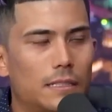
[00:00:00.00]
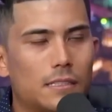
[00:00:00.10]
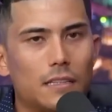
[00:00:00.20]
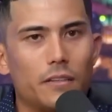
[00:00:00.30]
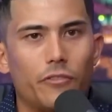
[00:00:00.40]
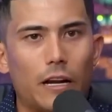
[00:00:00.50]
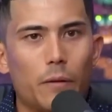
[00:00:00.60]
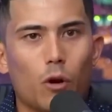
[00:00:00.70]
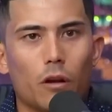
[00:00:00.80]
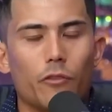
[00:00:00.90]
it set the
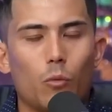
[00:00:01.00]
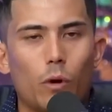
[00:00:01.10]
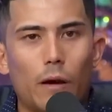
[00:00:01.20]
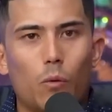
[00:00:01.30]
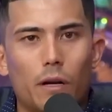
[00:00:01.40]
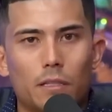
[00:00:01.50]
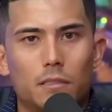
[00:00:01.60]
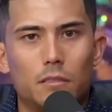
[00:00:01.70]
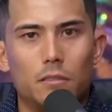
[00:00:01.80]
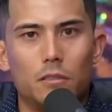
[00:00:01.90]
framework for what I
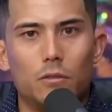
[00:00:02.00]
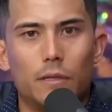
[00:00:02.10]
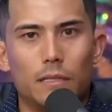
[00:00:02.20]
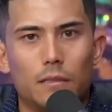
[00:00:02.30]
wanted to do.